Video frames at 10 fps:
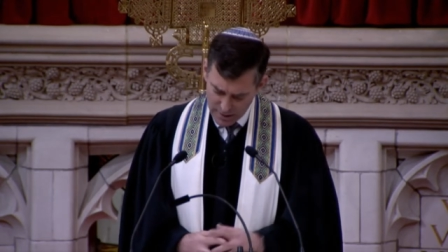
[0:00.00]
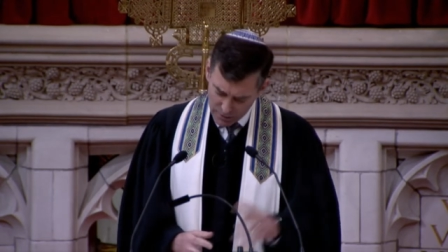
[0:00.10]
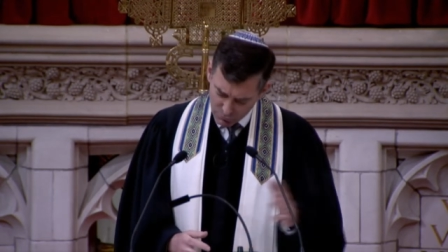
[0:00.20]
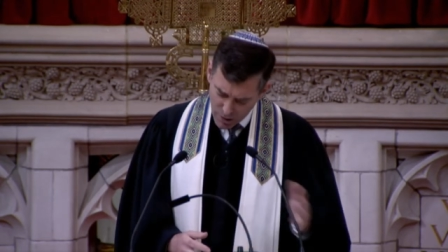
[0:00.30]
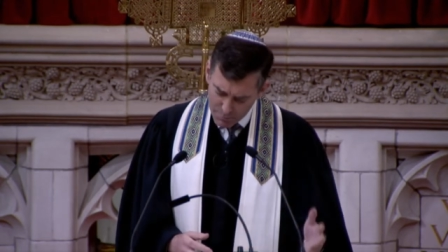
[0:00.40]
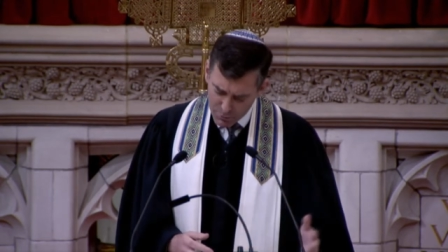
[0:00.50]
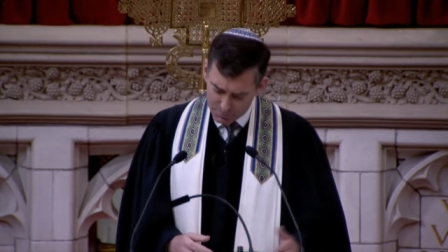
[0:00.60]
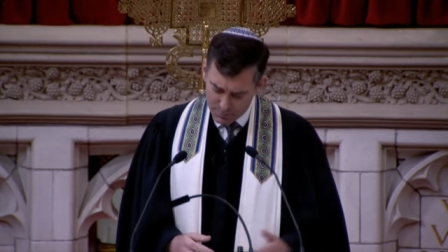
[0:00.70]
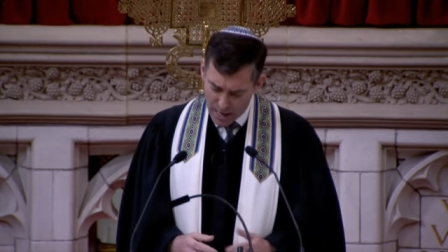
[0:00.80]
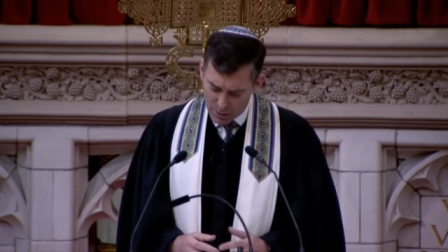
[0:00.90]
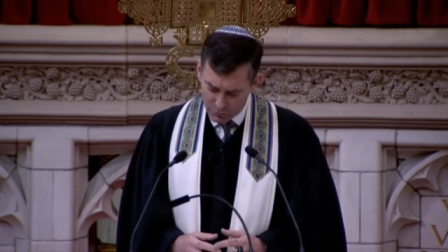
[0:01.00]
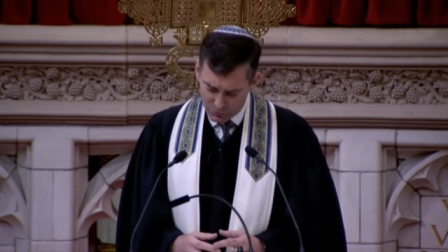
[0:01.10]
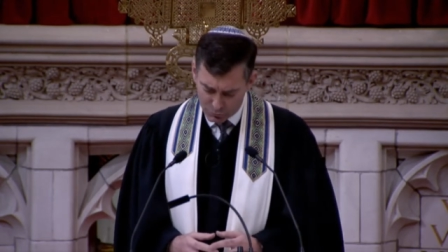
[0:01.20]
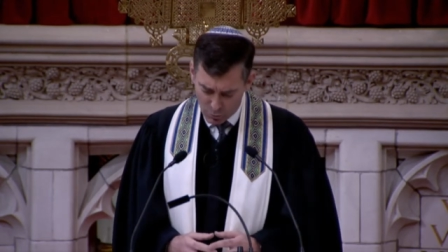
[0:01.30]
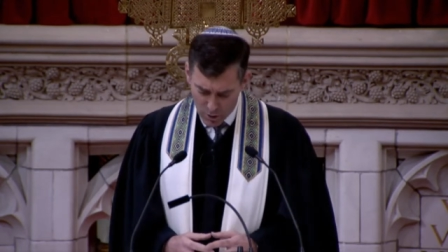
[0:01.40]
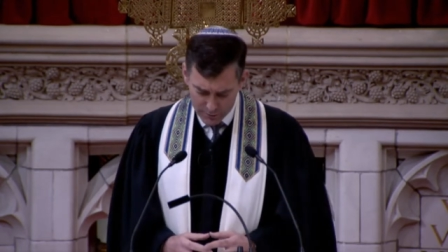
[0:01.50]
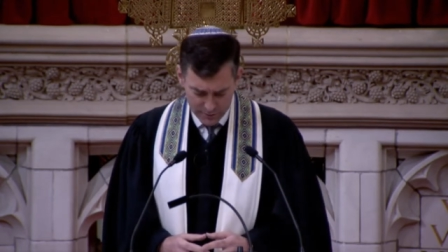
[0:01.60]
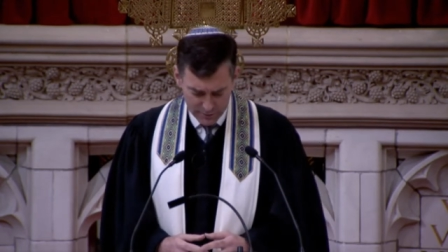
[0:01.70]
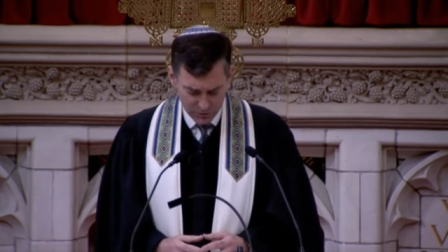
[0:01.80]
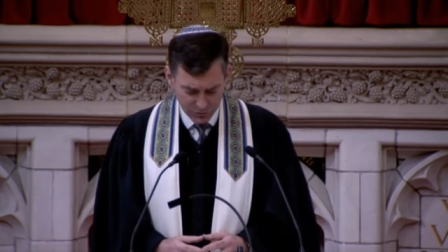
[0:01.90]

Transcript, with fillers: Had Robert Bowers walked into